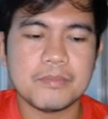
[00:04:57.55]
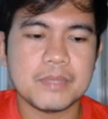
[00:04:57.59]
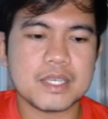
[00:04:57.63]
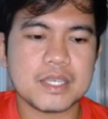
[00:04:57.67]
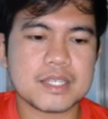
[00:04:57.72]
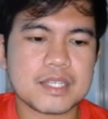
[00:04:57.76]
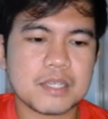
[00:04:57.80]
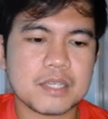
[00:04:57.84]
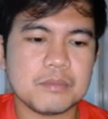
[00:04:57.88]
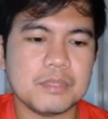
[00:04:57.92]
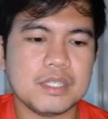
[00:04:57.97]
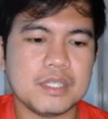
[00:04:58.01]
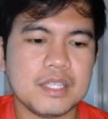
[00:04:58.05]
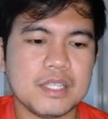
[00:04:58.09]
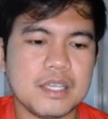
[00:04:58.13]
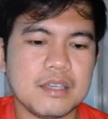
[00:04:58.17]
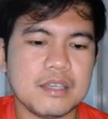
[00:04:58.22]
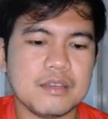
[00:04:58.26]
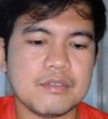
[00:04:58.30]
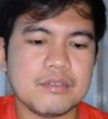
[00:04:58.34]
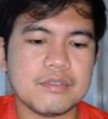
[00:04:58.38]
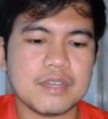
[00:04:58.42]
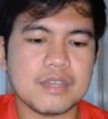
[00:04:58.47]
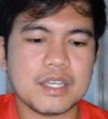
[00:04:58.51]
because I
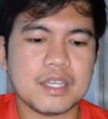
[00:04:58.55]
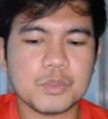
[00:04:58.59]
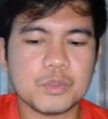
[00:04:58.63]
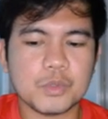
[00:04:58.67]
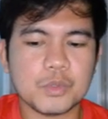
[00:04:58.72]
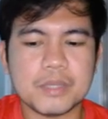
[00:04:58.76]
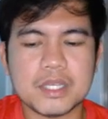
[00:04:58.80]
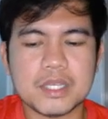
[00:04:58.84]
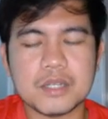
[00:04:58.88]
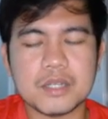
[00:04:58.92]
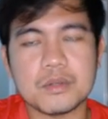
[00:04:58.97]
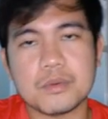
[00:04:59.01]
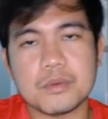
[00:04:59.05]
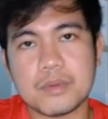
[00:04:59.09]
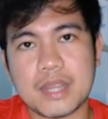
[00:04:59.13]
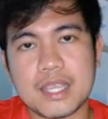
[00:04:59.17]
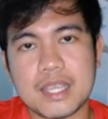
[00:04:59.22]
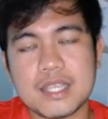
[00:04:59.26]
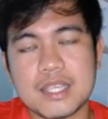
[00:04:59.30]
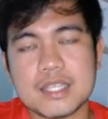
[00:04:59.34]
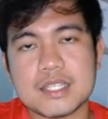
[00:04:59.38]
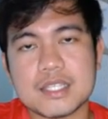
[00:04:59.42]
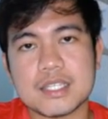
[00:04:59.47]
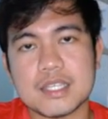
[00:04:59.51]
believe it would be
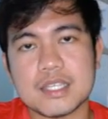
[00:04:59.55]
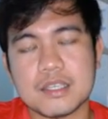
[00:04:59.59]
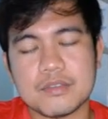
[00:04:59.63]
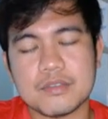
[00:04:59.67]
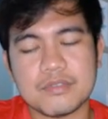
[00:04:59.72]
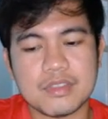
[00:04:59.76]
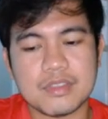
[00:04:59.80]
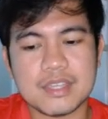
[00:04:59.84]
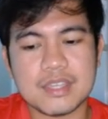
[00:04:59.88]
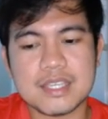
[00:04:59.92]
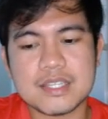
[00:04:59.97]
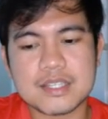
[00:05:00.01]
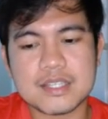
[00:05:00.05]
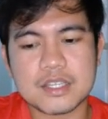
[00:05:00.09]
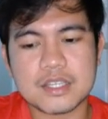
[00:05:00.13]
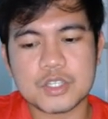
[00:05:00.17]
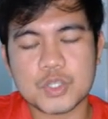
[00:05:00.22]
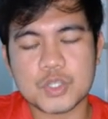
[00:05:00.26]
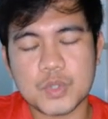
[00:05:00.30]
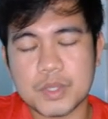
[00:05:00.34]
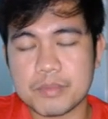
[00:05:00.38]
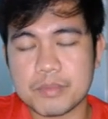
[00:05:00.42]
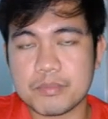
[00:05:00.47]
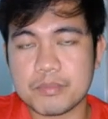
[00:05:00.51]
great if these
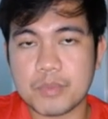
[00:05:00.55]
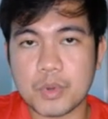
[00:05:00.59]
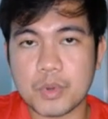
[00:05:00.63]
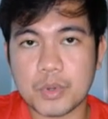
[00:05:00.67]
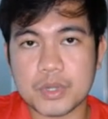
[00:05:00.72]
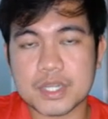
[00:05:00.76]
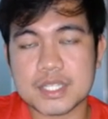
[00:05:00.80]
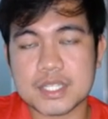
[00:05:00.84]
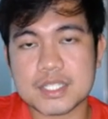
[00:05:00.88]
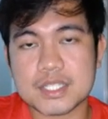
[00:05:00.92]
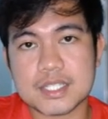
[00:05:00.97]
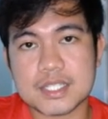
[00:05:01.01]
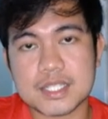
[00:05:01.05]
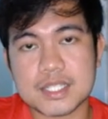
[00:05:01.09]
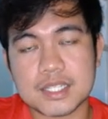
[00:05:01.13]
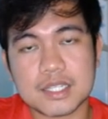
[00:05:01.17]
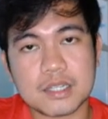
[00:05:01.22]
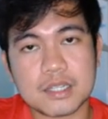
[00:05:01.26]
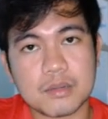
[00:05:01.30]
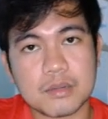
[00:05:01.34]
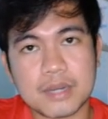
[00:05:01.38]
two important